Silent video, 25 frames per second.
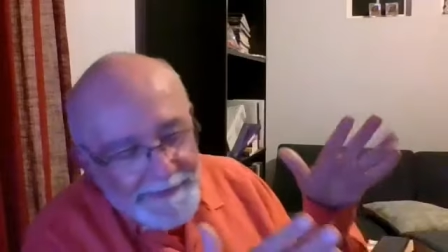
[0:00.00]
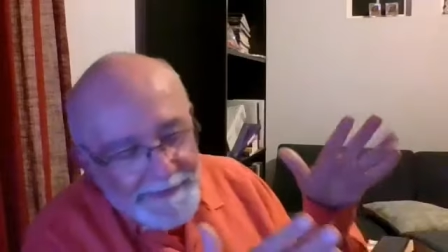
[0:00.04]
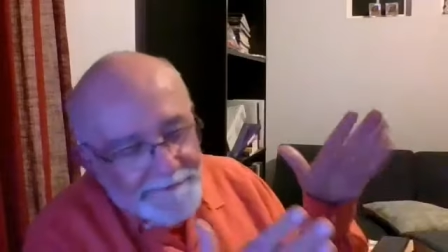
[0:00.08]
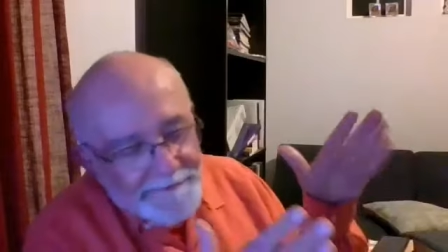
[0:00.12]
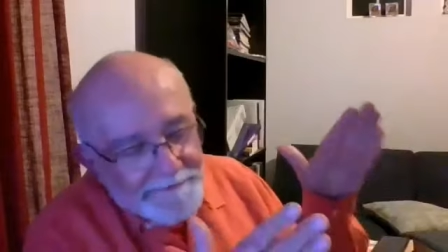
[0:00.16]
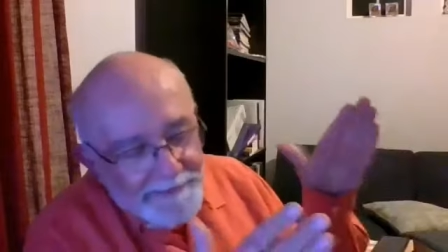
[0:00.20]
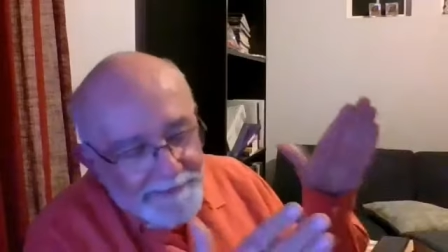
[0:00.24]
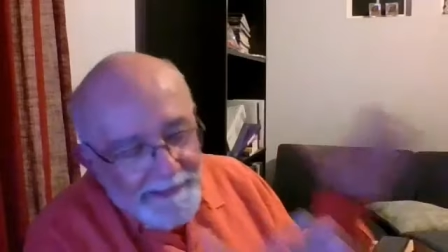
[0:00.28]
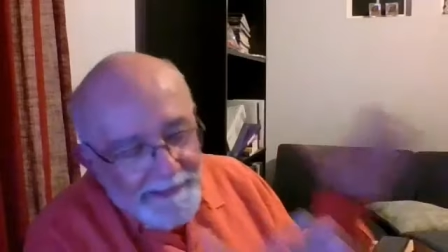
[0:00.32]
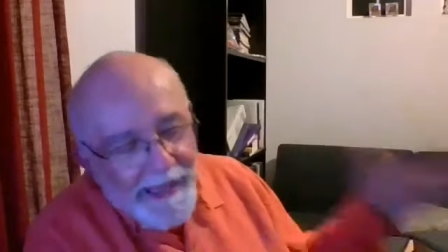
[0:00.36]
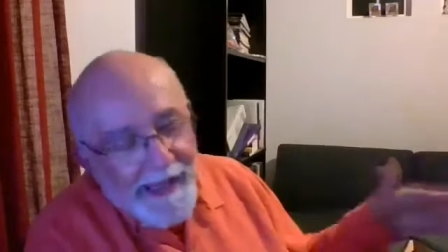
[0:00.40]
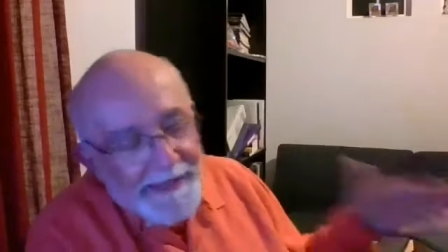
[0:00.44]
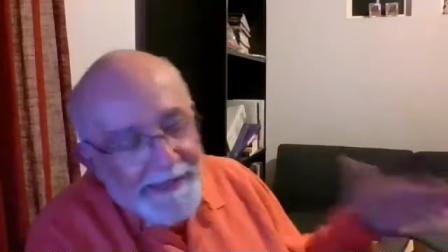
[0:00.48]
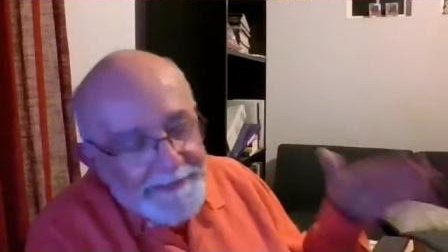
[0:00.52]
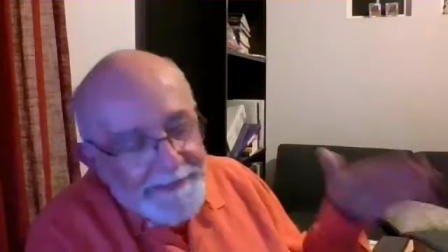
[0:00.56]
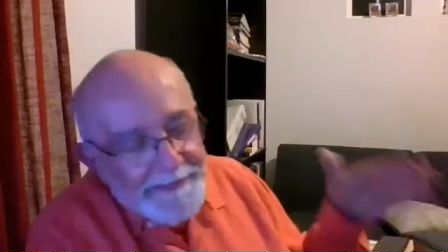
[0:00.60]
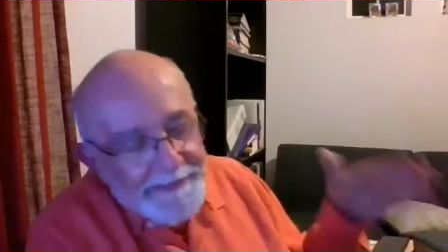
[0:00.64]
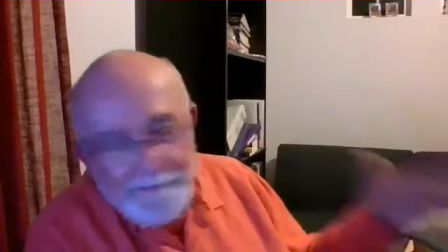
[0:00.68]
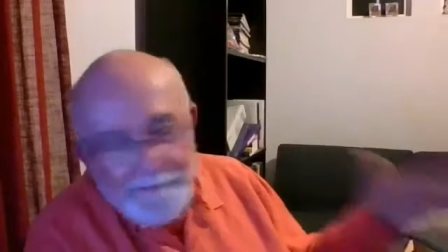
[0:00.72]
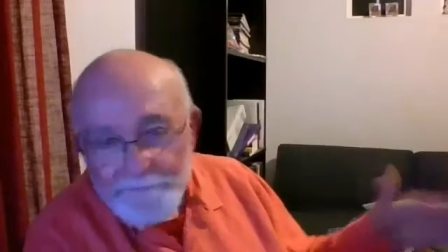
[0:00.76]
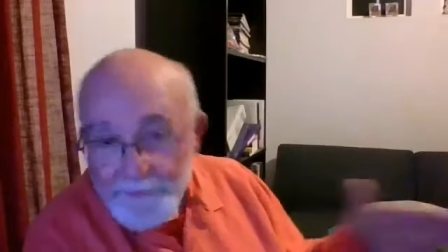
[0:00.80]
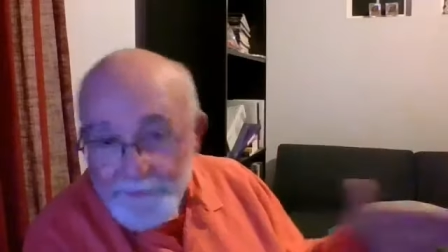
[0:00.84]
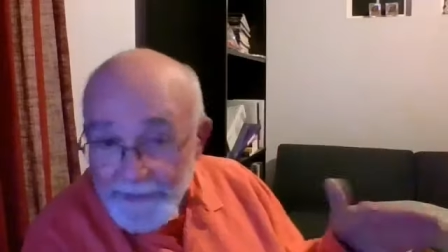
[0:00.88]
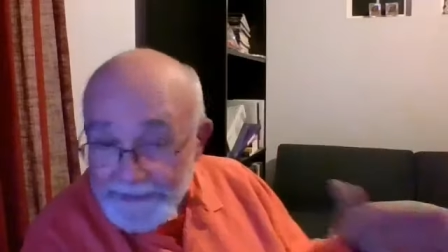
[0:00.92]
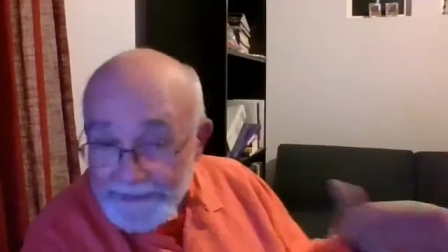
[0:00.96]
kind of
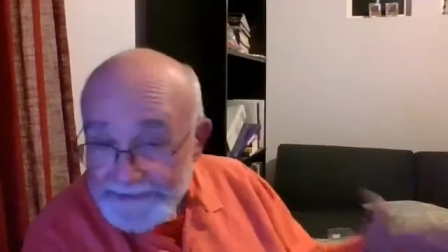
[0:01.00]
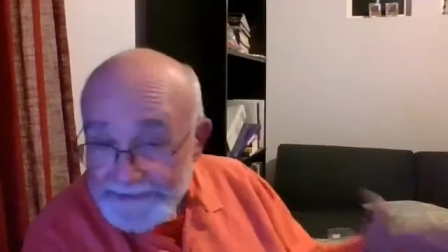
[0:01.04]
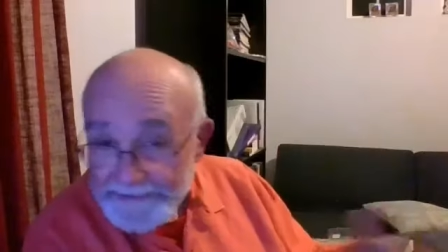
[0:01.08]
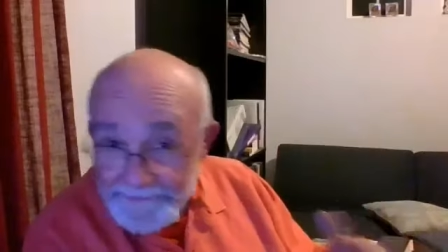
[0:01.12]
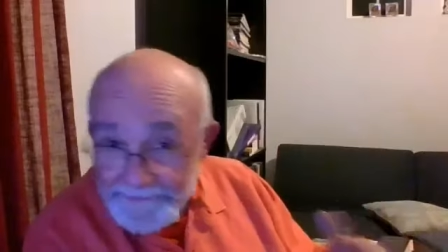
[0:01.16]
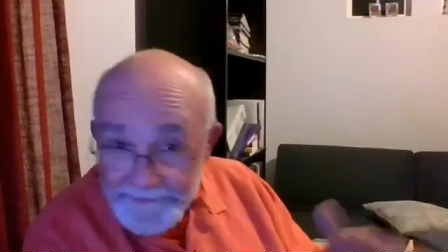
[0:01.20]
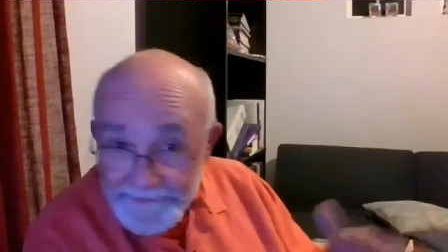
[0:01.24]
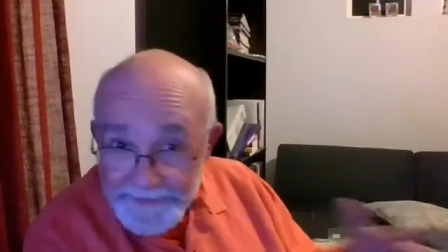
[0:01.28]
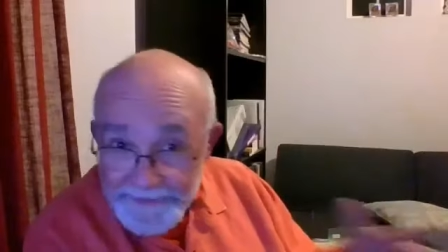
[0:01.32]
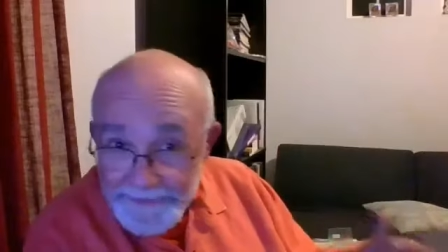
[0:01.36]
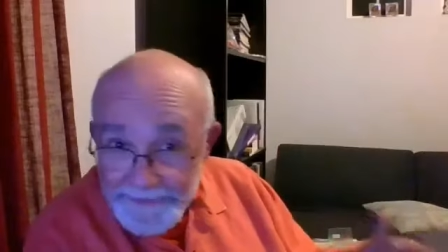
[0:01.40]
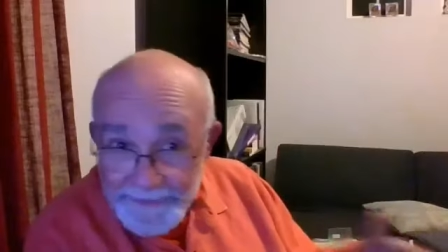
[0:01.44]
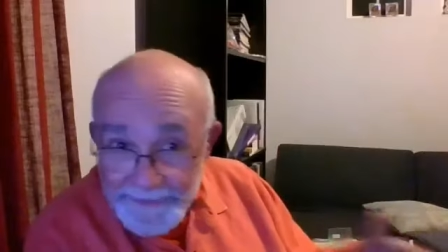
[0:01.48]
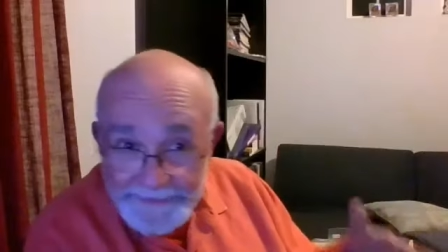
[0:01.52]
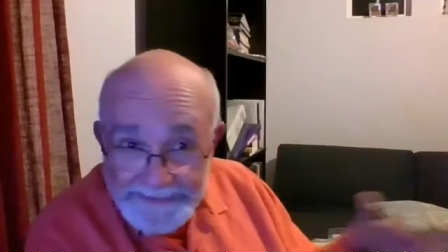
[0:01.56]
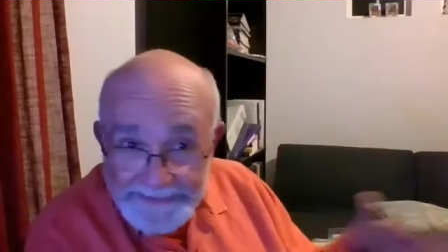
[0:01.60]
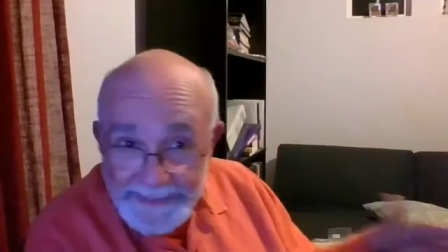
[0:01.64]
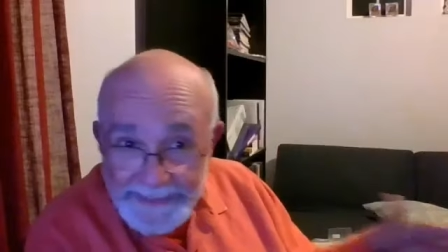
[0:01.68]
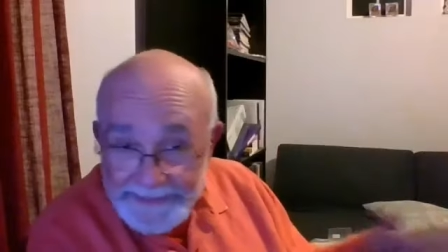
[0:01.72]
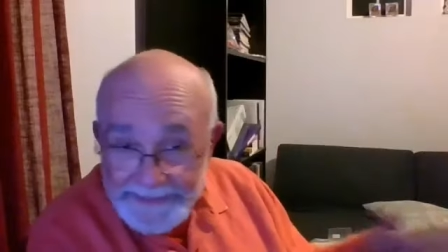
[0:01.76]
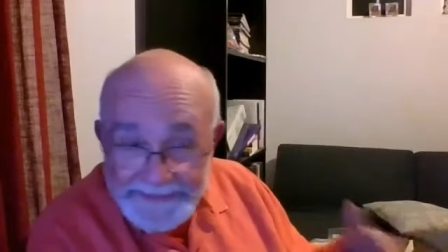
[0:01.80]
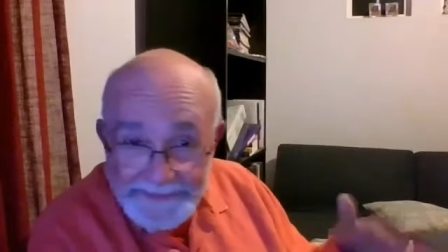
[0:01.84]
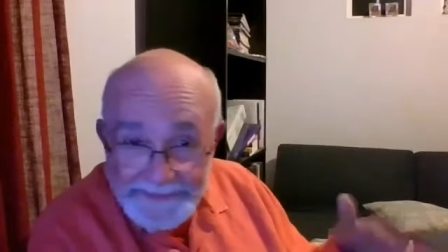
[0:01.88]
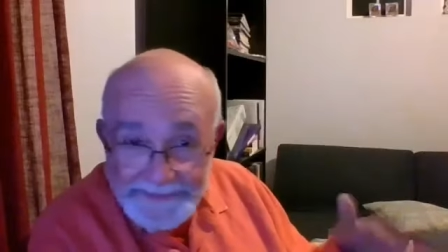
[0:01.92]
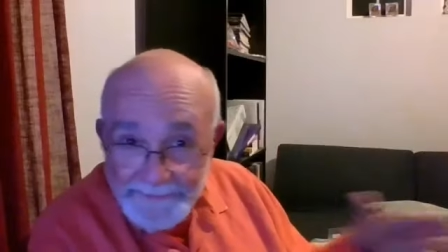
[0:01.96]
line the books of the New
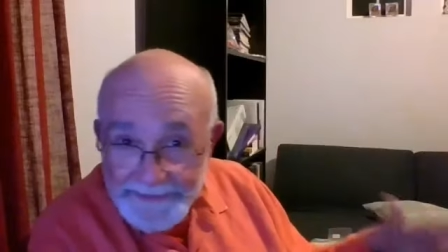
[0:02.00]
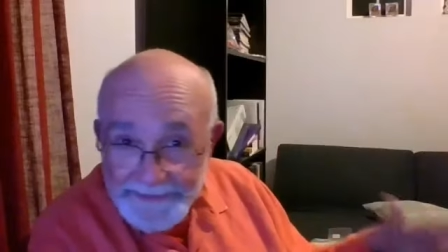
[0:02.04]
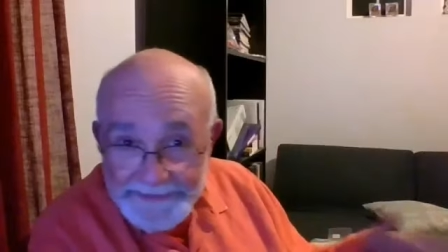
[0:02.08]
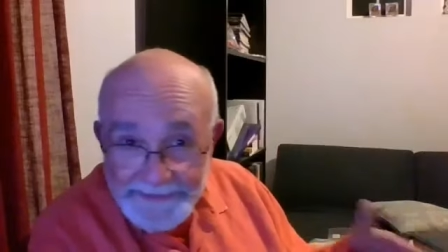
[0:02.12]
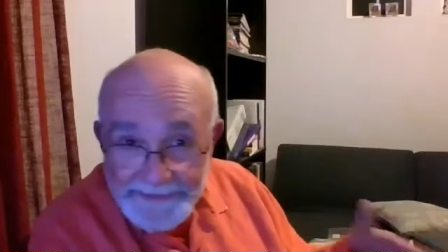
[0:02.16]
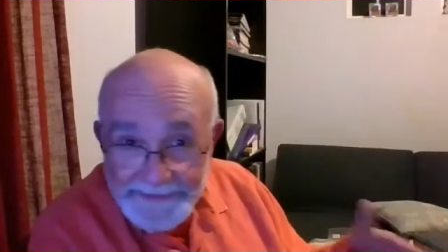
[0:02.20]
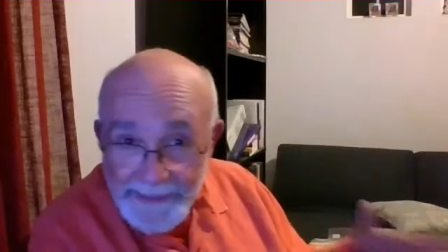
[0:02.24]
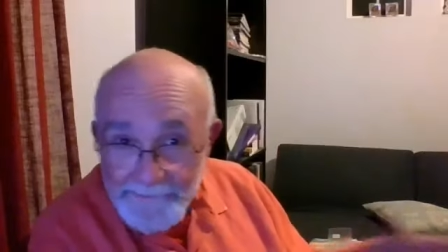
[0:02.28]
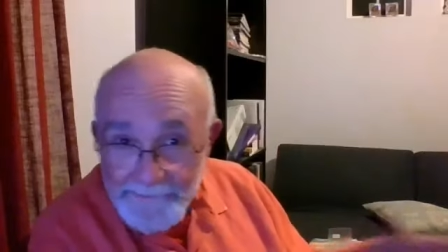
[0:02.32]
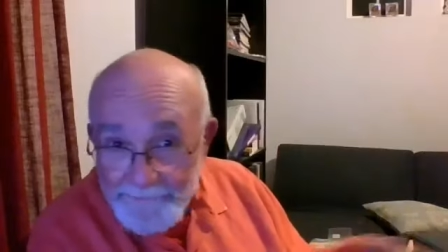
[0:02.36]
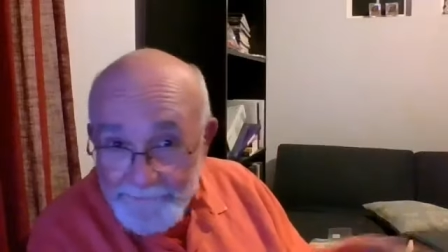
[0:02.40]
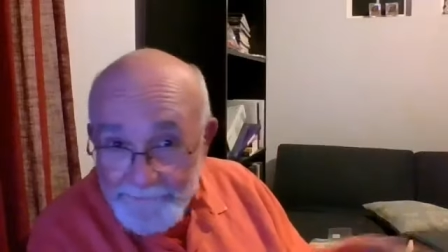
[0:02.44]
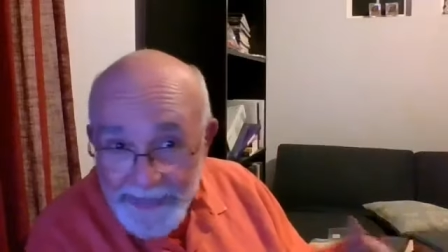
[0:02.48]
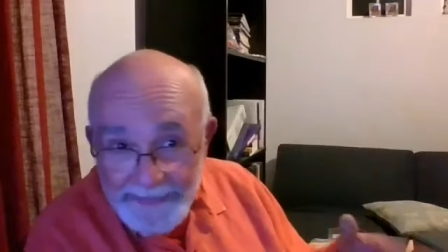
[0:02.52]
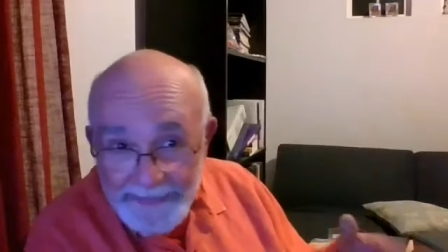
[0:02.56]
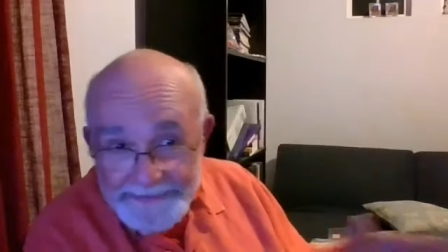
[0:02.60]
Testament up